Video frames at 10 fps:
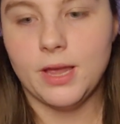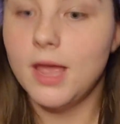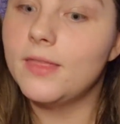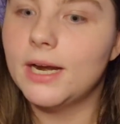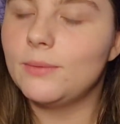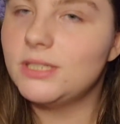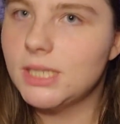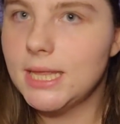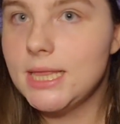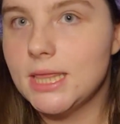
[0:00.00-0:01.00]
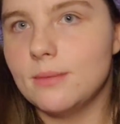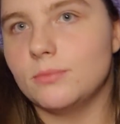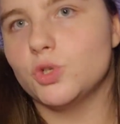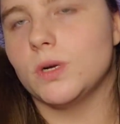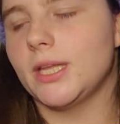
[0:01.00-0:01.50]
and then I would delete them
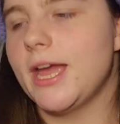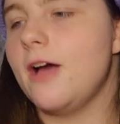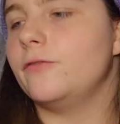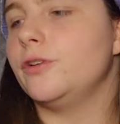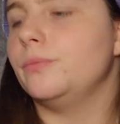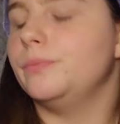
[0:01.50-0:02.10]
shortly after,